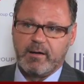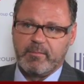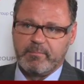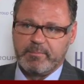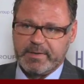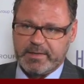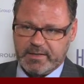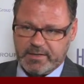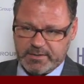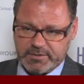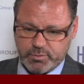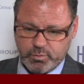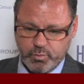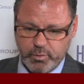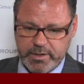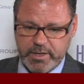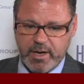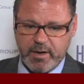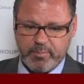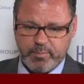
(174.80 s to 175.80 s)
Because
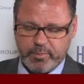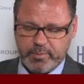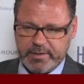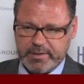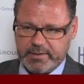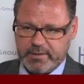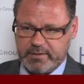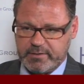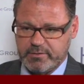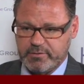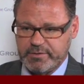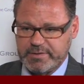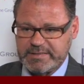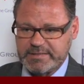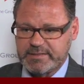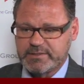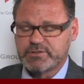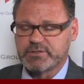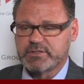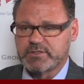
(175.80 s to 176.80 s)
we operate under
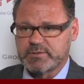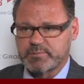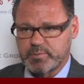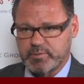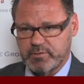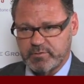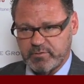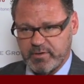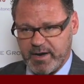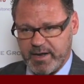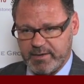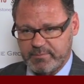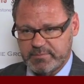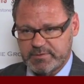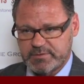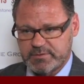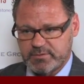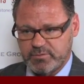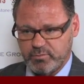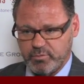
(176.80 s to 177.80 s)
indigenous programs,